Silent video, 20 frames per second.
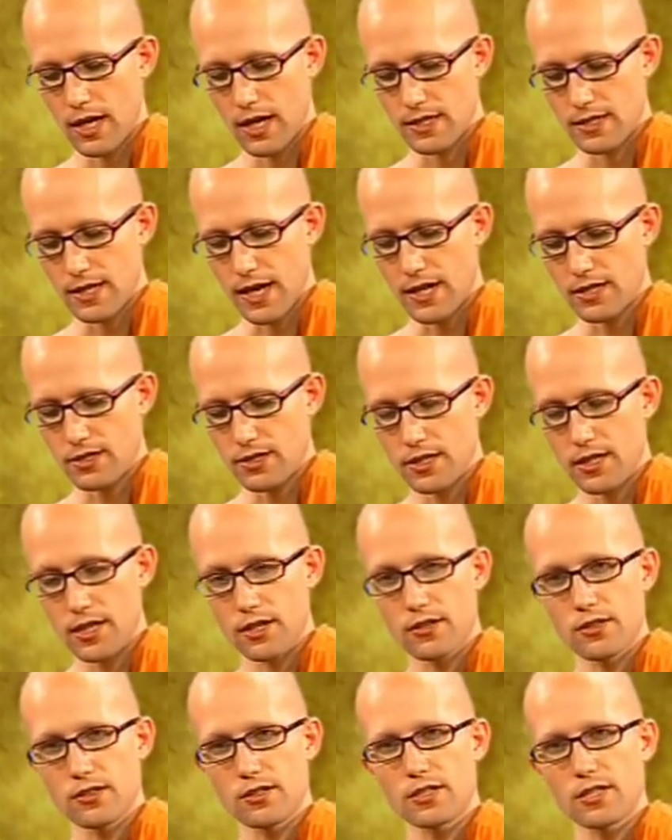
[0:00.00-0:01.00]
It's actually
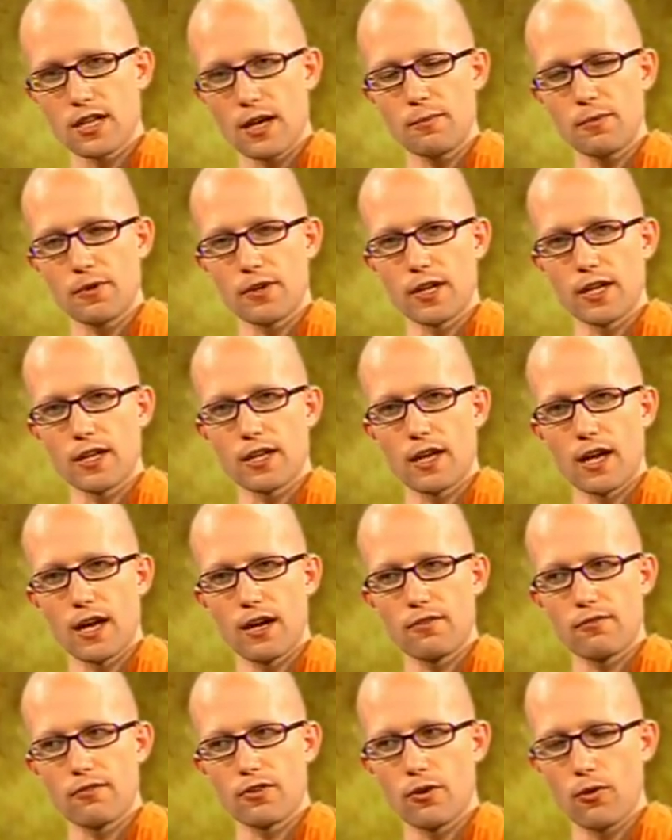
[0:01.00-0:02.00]
a good summary
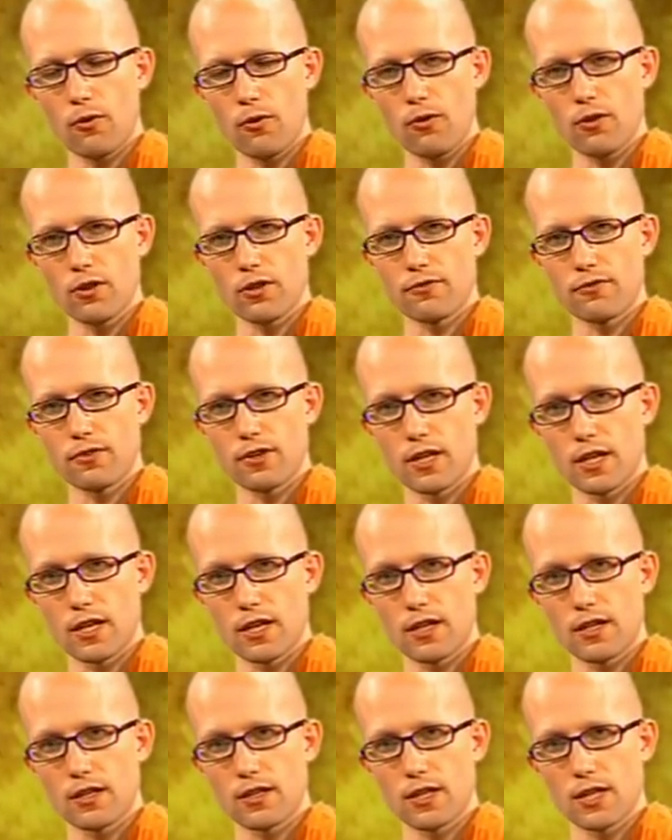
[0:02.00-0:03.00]
of the whole of
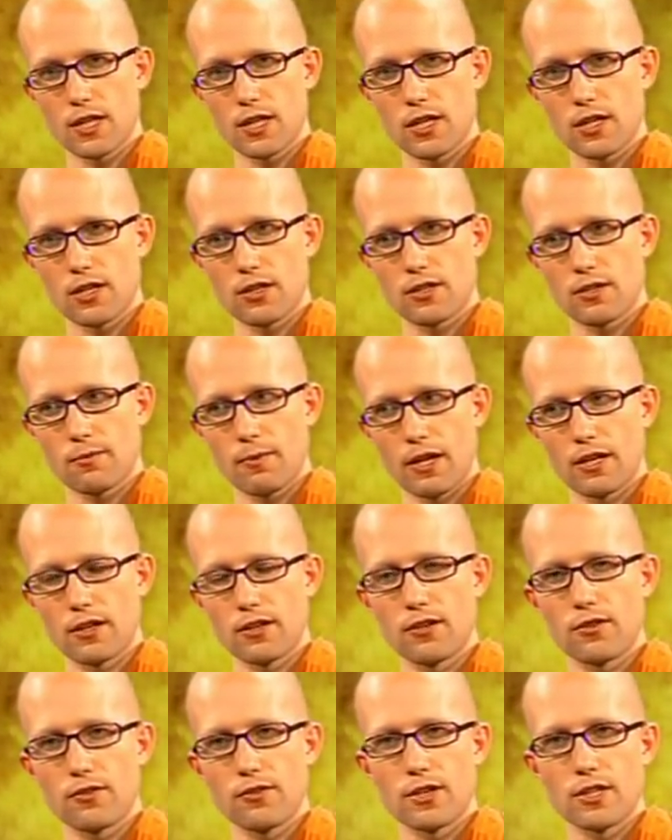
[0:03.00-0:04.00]
the, the
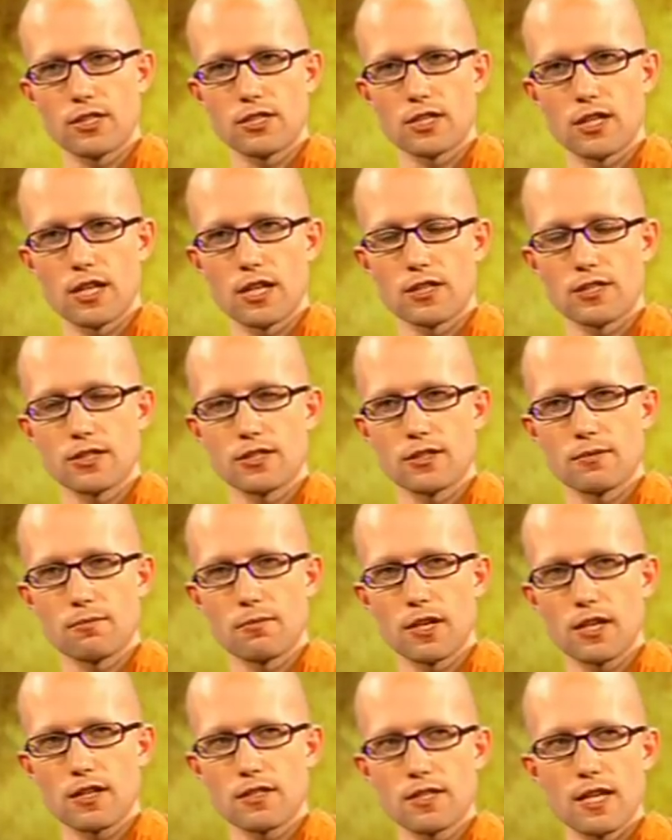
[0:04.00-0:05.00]
dependent origination,
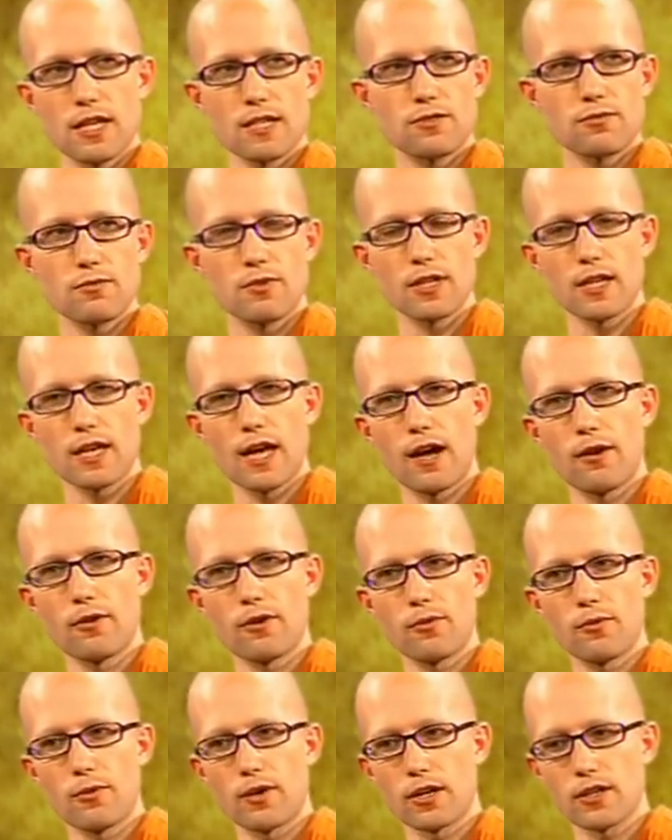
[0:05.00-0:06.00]
because that's really
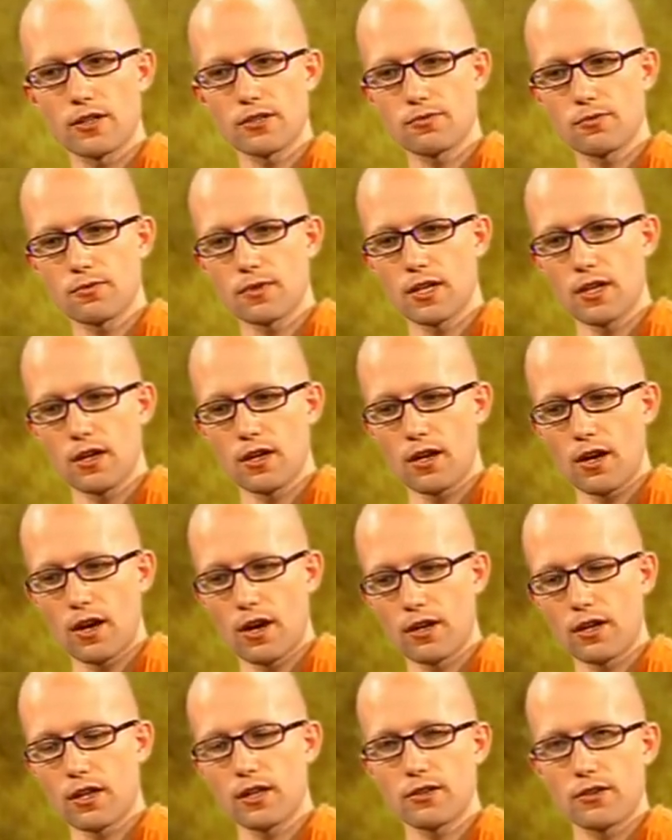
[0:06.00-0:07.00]
how it works. We,
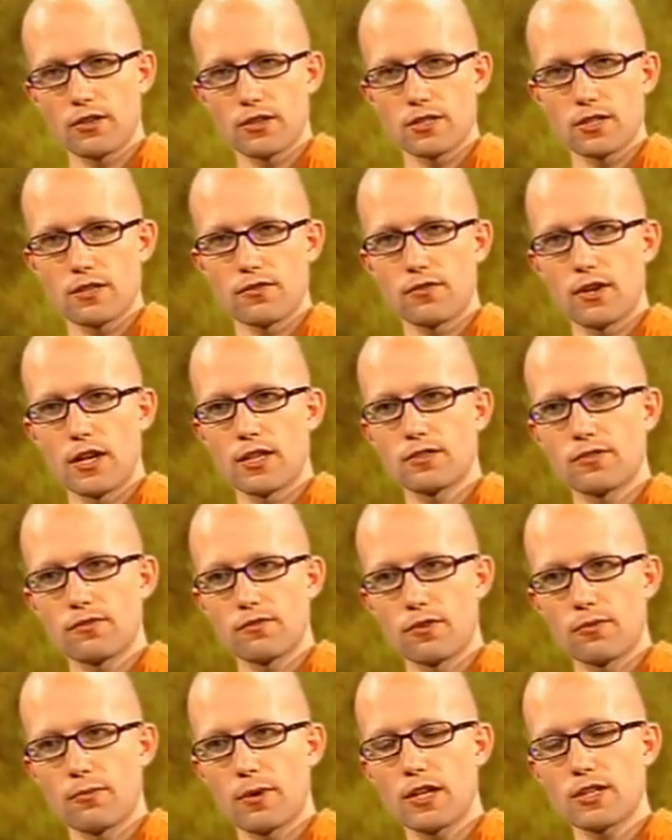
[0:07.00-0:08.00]
our ignorance gives rise to
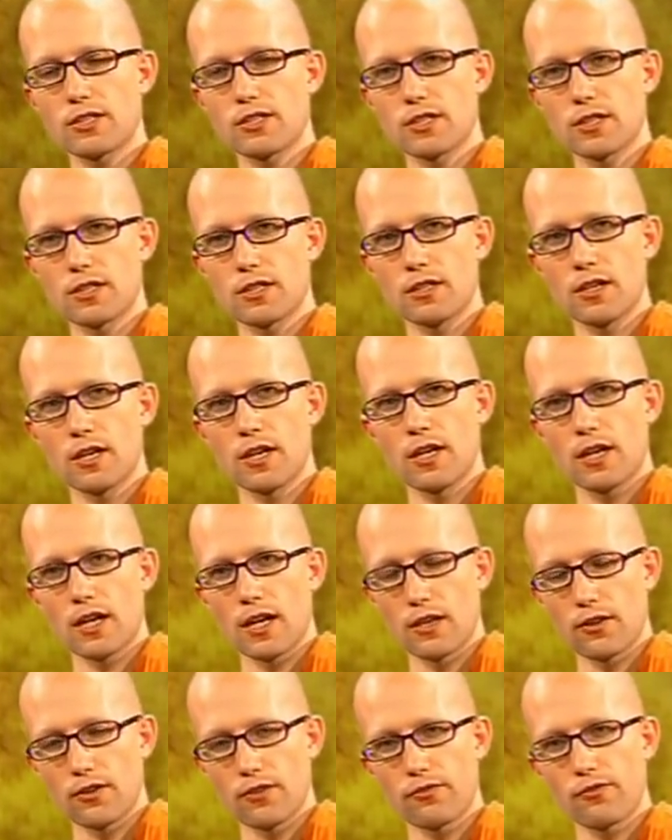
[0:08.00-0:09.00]
formation,
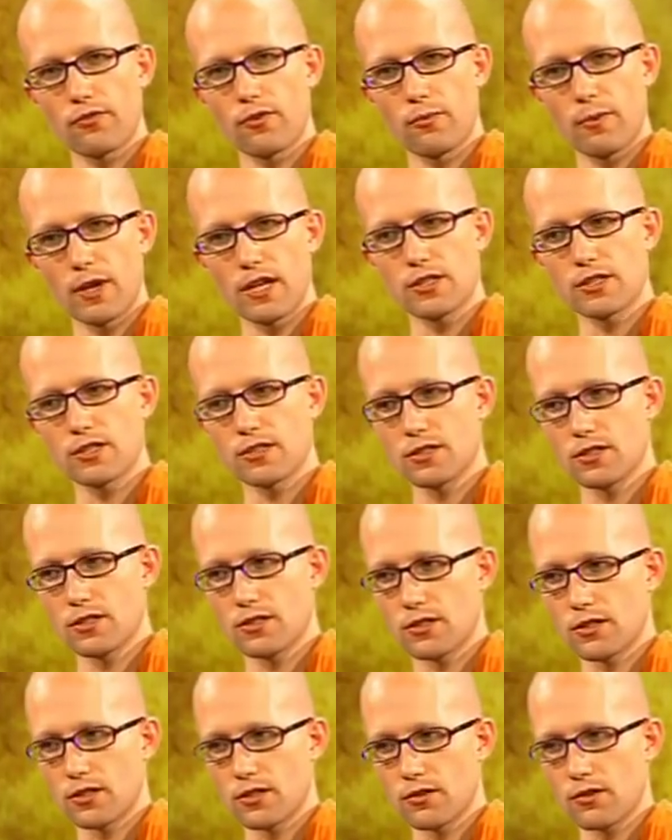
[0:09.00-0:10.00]
and those formations
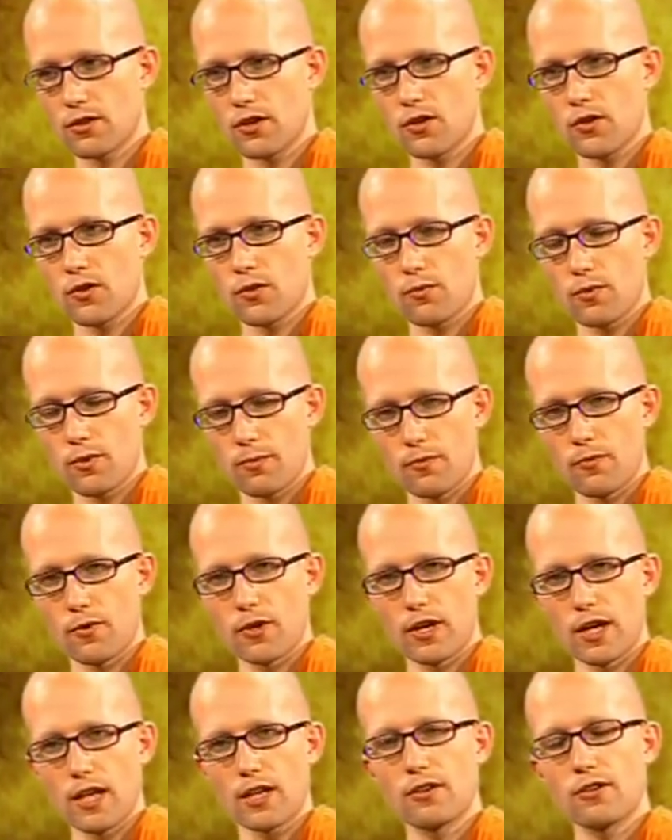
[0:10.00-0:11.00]
in turn, We,
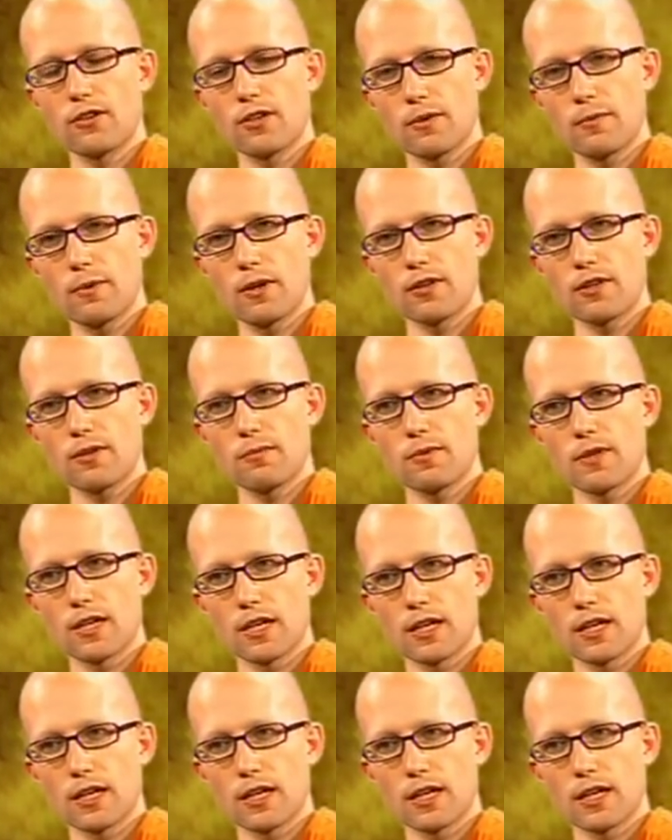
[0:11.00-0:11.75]
we're ignorant about them,